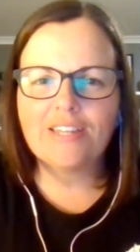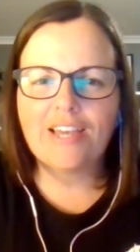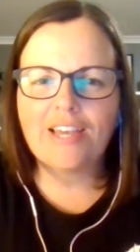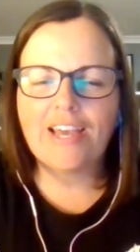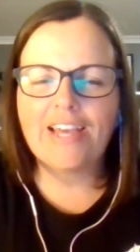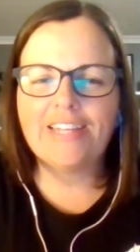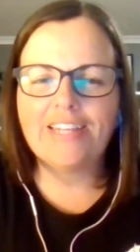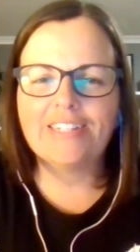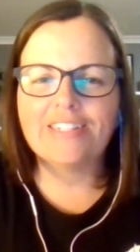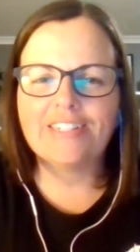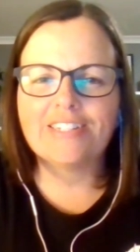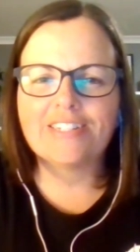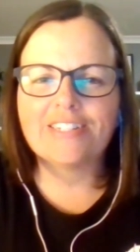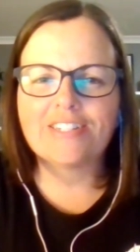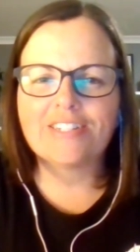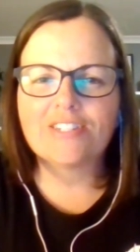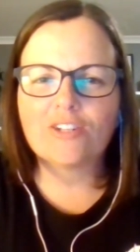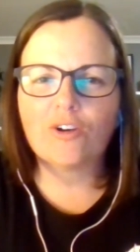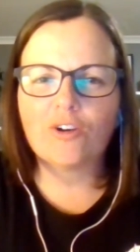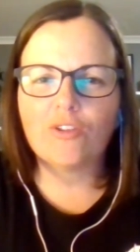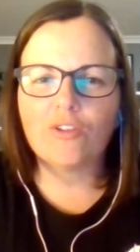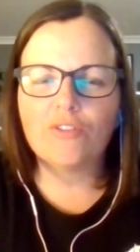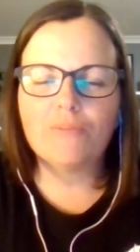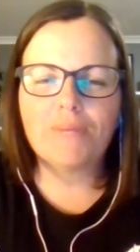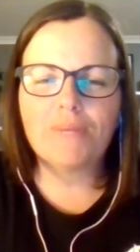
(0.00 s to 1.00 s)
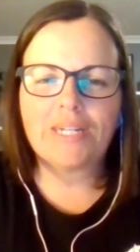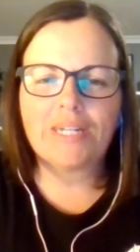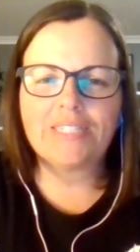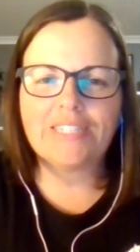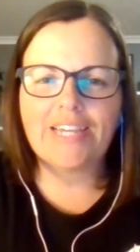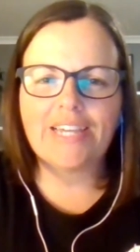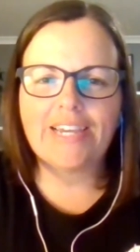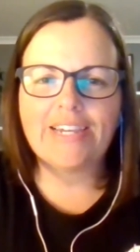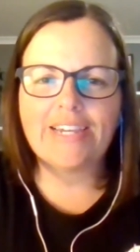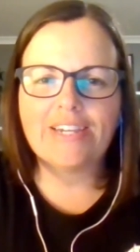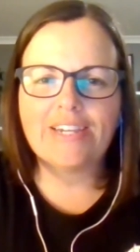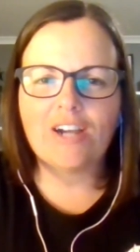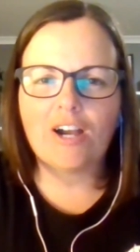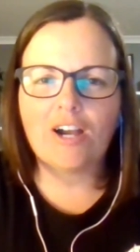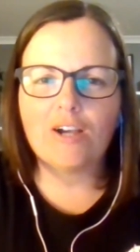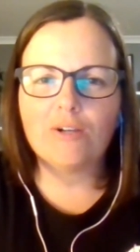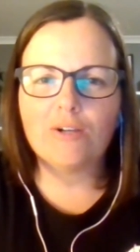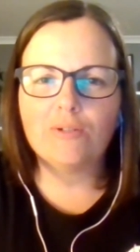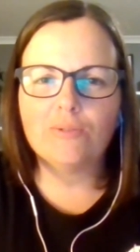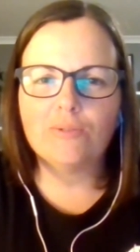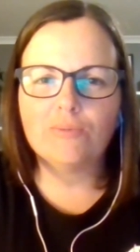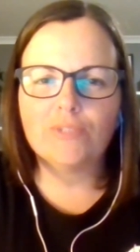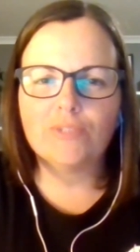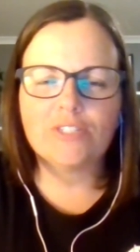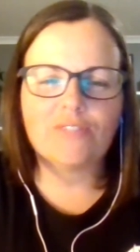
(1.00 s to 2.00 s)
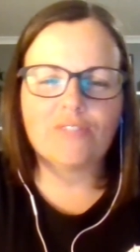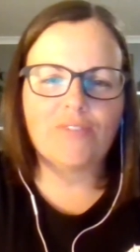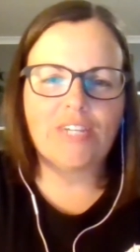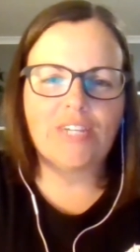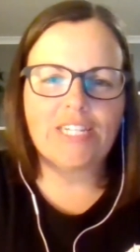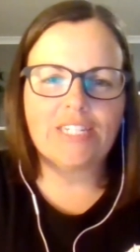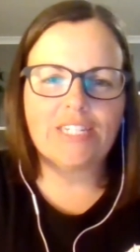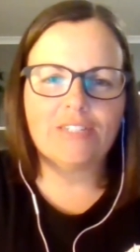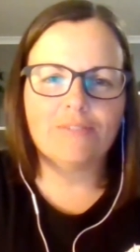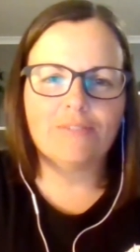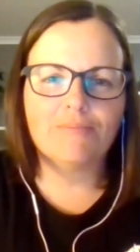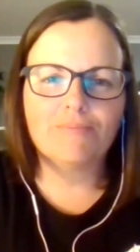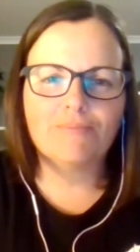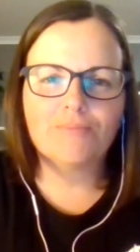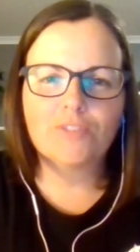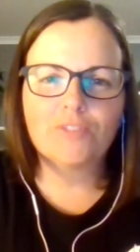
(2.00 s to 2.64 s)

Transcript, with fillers: and on the monday i was vegan